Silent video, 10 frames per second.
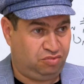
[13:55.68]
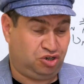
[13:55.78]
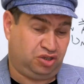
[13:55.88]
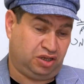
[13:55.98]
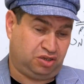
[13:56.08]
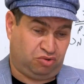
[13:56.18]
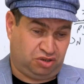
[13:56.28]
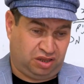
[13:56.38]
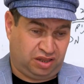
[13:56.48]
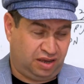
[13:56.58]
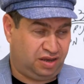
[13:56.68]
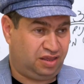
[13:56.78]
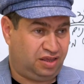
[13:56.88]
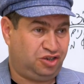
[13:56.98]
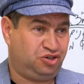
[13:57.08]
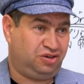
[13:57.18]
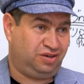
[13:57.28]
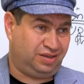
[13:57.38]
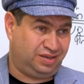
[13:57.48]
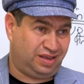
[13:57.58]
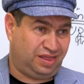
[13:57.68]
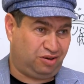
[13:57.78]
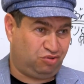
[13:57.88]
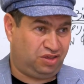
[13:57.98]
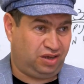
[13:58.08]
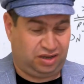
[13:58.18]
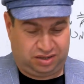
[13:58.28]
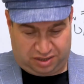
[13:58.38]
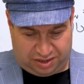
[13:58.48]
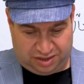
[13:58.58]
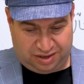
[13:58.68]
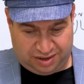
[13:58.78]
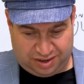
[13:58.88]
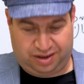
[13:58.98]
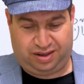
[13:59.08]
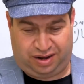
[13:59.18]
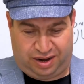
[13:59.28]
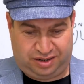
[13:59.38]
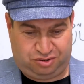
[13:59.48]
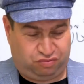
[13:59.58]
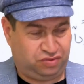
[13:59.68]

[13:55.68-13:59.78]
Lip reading: Which that was the 19th century. The central thing is the rise of